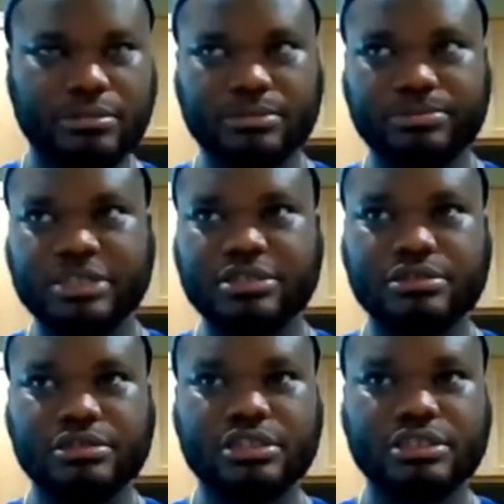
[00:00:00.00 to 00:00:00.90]
It
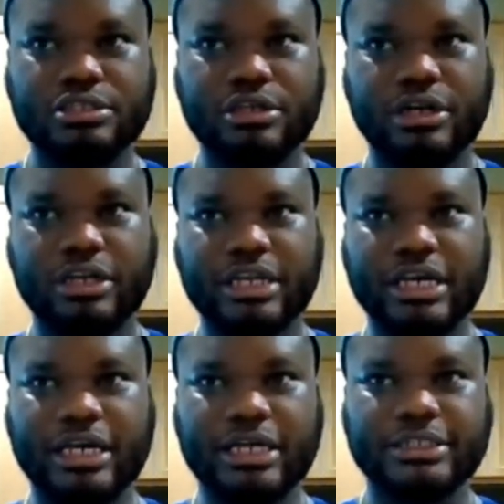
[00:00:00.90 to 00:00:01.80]
basically started
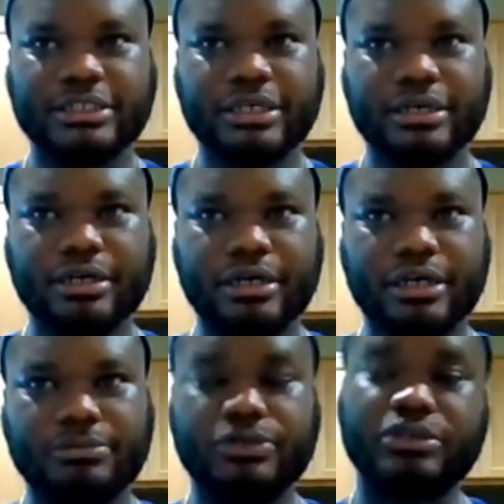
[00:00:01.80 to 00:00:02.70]
as
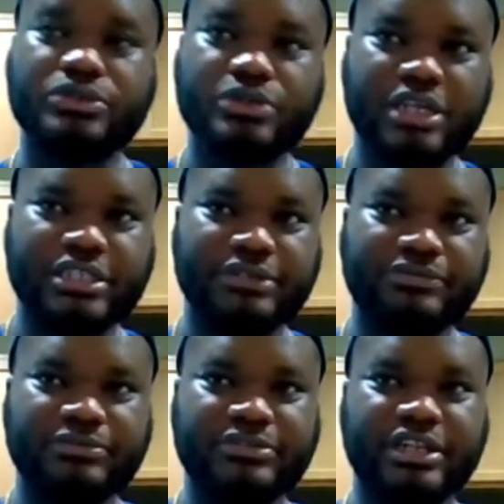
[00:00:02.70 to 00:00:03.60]
so in
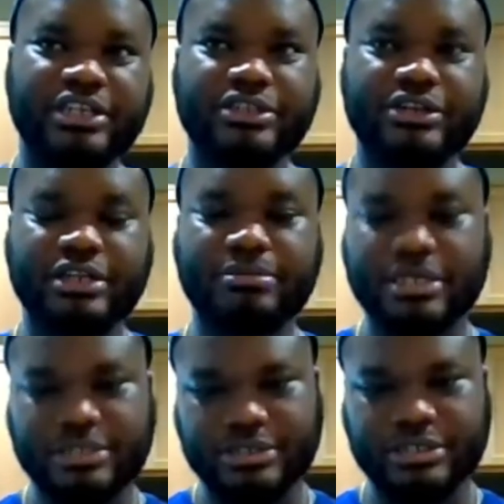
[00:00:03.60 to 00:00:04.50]
2015, I started a
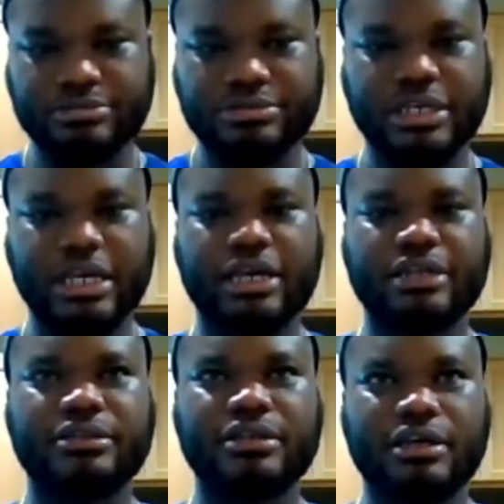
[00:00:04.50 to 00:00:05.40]
master's degree,
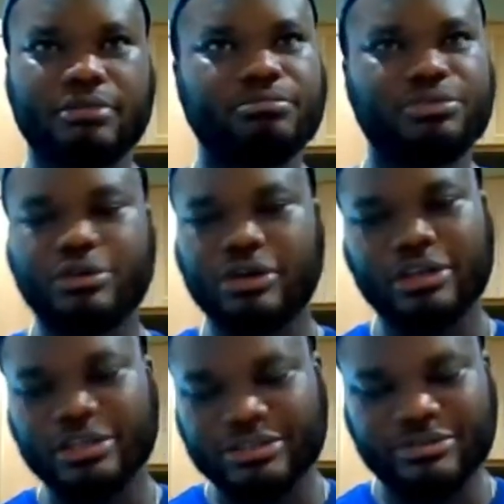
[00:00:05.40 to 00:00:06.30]
and broke
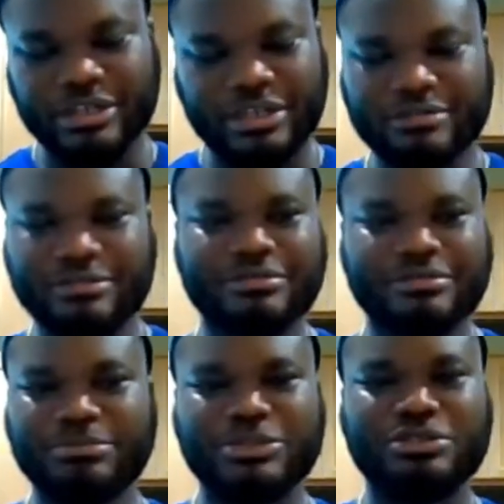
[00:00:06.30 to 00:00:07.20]
college student,
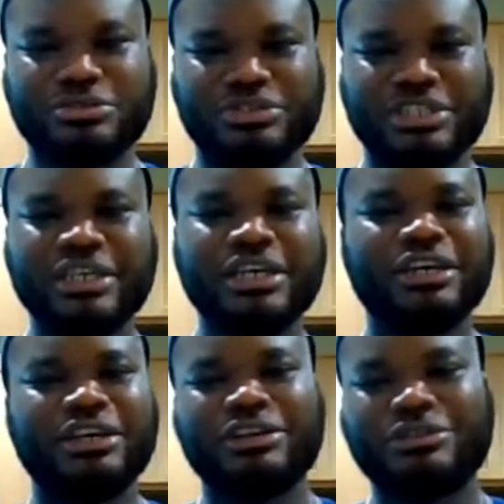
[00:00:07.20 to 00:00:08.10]
same story.
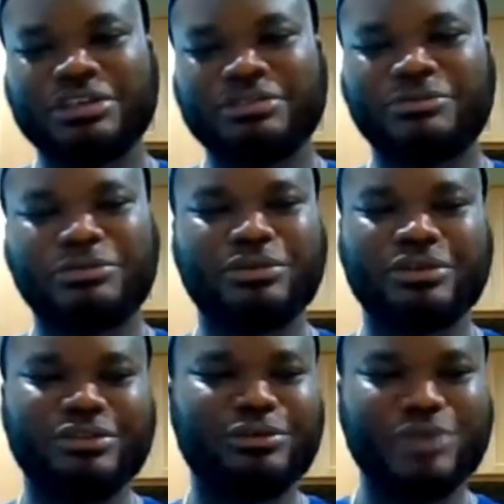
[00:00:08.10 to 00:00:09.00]
You're looking for,
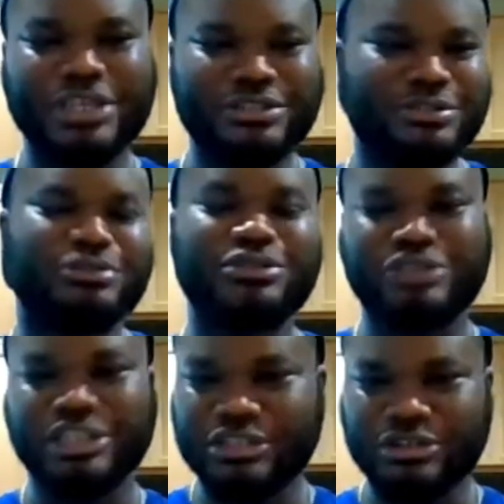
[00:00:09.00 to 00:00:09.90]
ways to
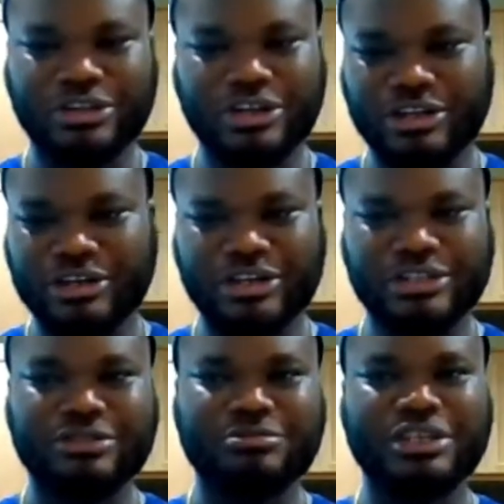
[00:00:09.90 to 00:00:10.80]
stretch your dollar
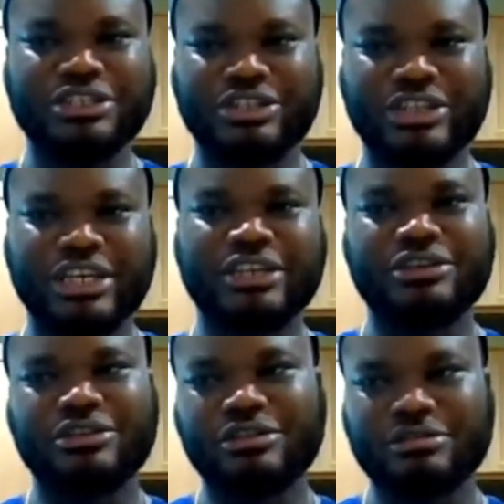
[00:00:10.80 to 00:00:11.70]
to make sure that
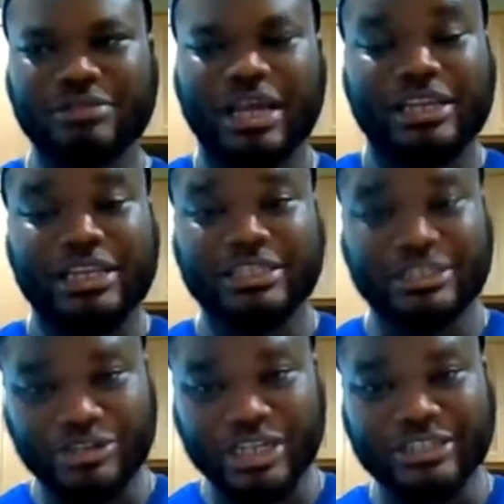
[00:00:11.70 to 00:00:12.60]
you're at least
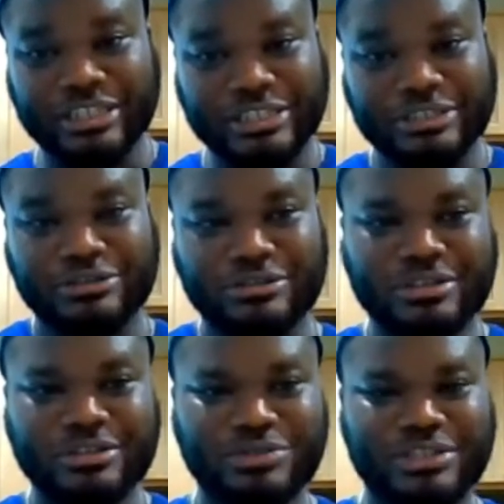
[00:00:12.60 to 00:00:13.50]
trying to eat
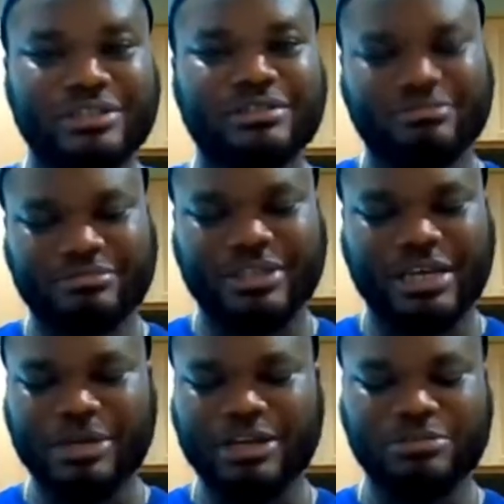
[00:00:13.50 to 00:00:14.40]
good with the
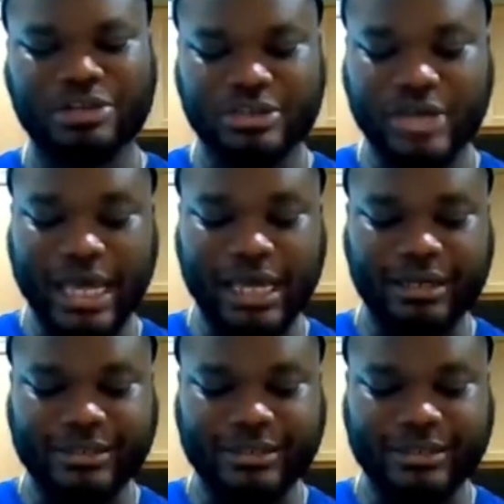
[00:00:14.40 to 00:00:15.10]
amount of money you had.